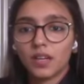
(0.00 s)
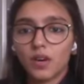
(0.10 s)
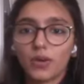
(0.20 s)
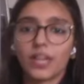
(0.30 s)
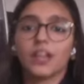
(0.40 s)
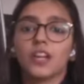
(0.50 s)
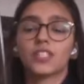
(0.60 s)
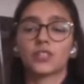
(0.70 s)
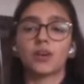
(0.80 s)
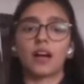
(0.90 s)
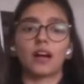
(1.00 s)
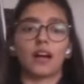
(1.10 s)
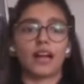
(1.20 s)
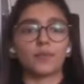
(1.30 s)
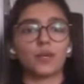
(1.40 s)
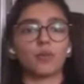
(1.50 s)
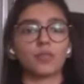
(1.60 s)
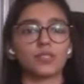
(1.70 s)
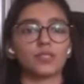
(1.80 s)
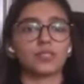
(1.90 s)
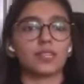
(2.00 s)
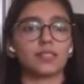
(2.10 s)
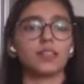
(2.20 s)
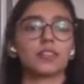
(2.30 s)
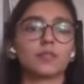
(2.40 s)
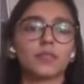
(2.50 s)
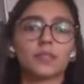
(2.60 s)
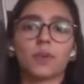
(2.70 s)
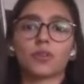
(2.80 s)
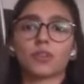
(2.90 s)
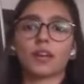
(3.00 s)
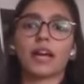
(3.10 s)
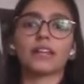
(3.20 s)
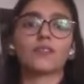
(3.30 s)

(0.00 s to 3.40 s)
okay. So I will also discuss a little bit about the kind